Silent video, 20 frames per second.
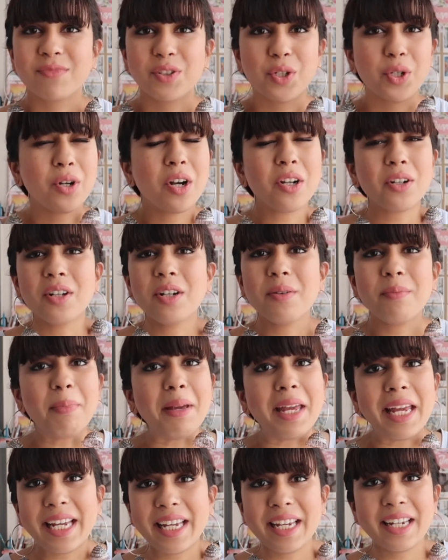you're not going to
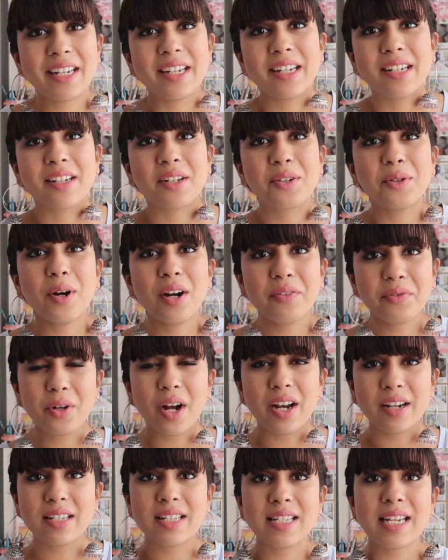make it. You have to
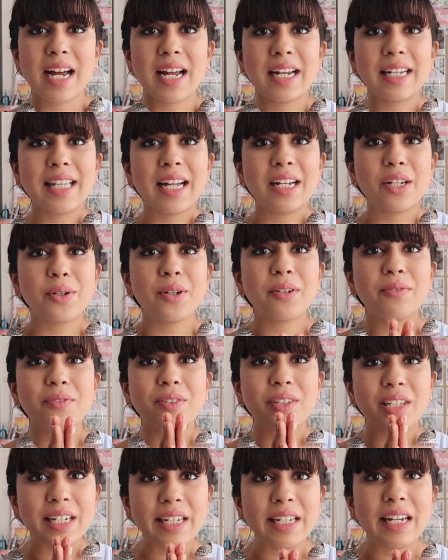understand that you have
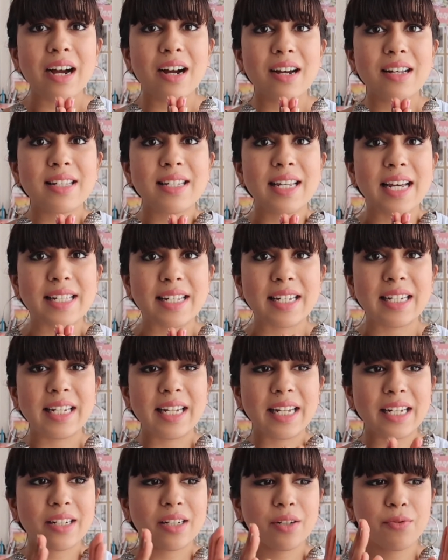3 hours
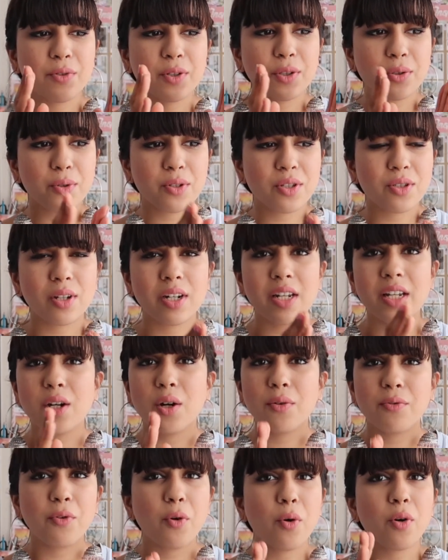designated for those 3
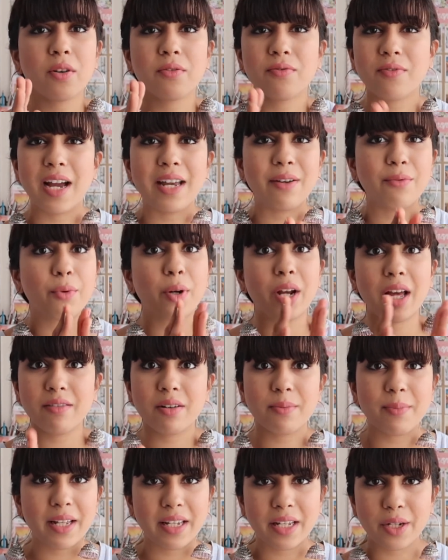or 4 or 5,
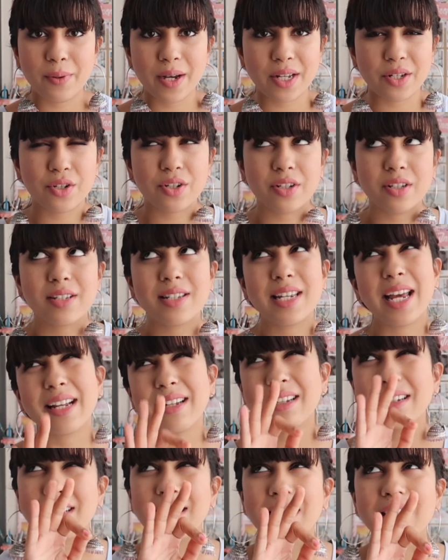whatever many questions.
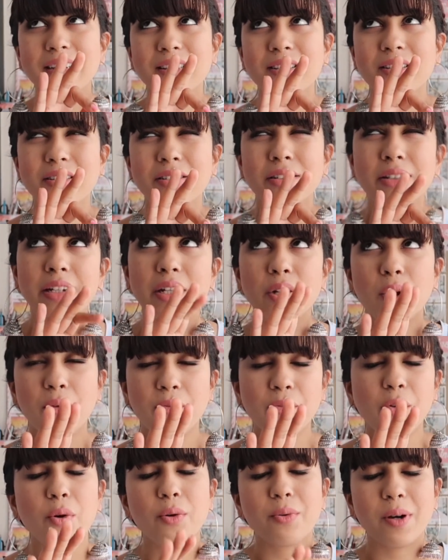Technically it's 3 or
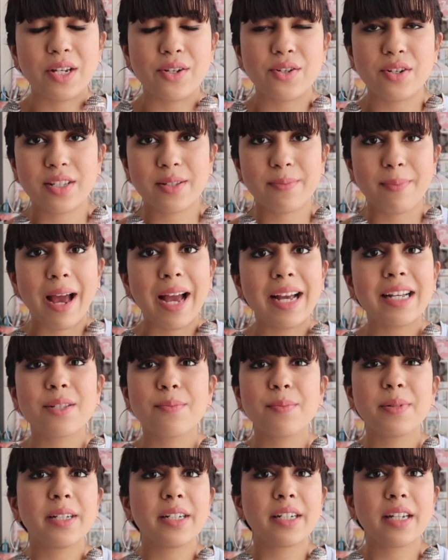4 questions max,
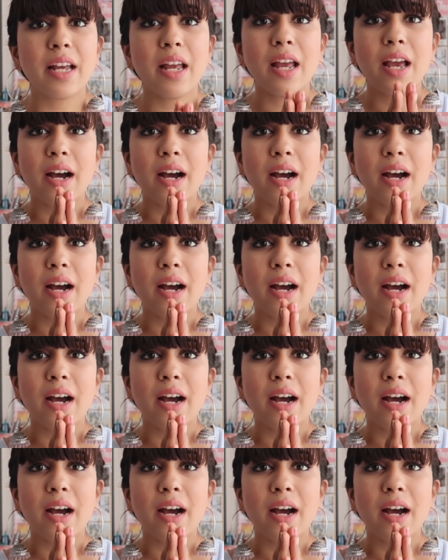but